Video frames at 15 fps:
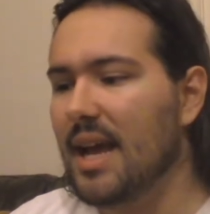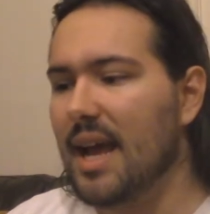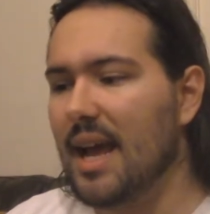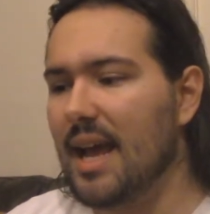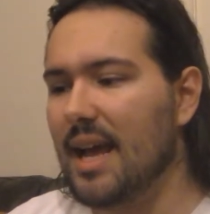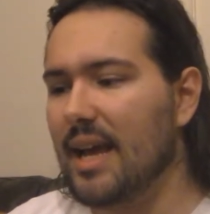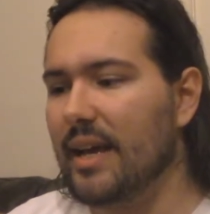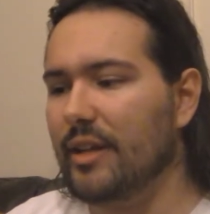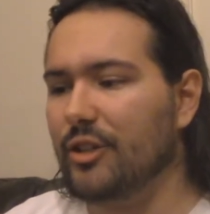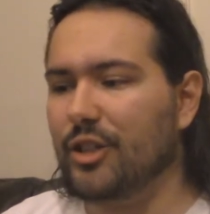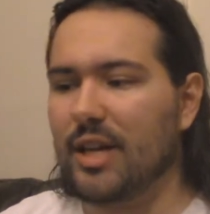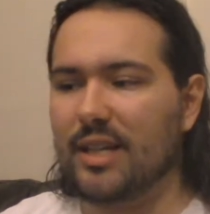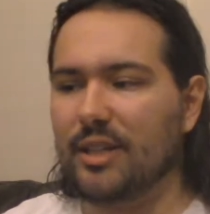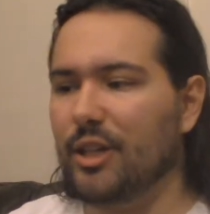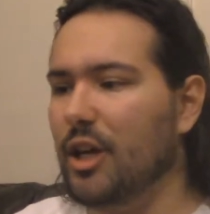and
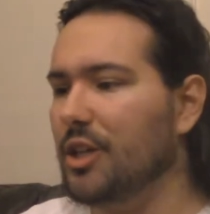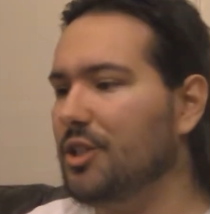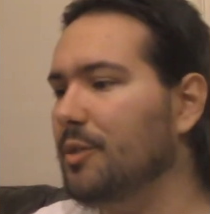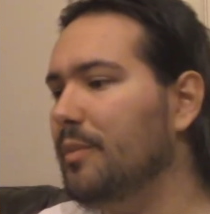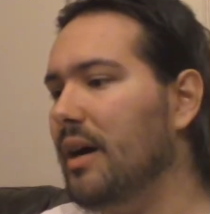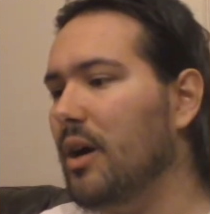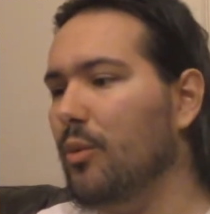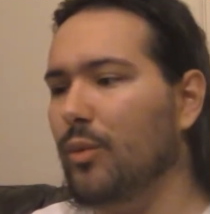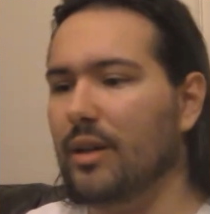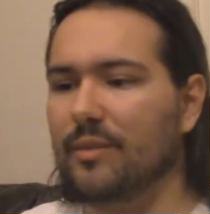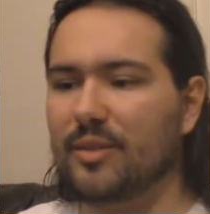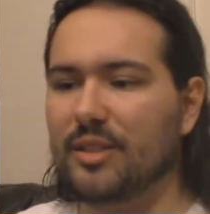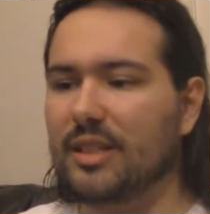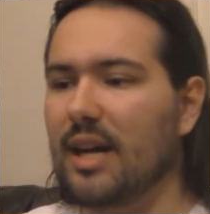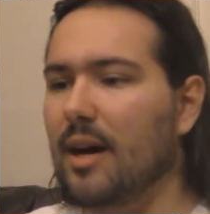kind of gush about
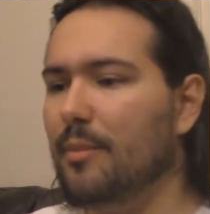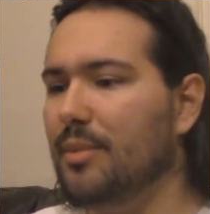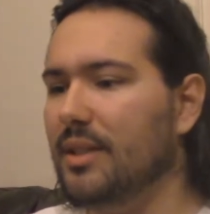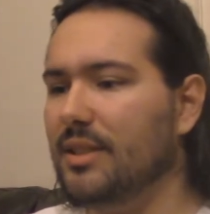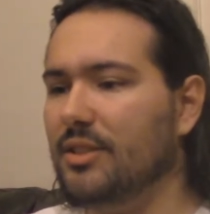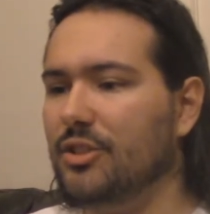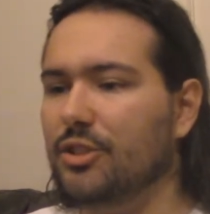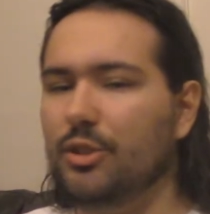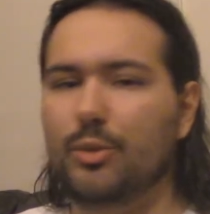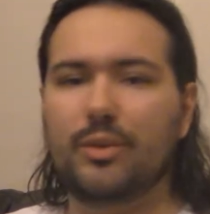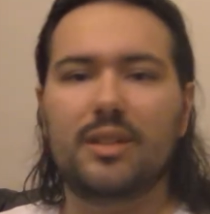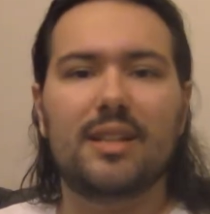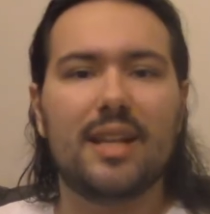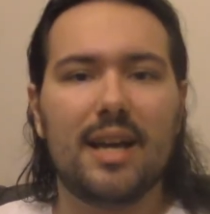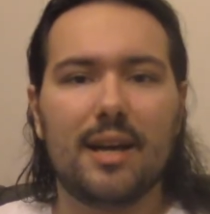whatever topics
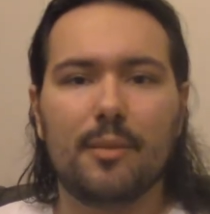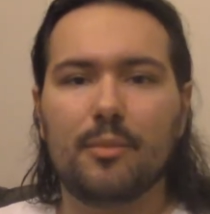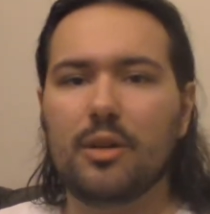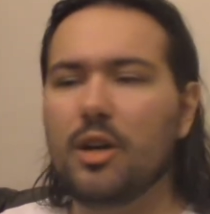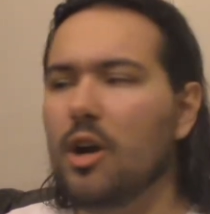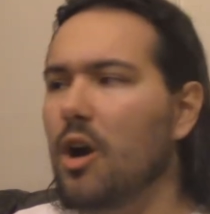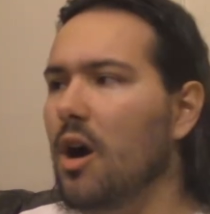suit them.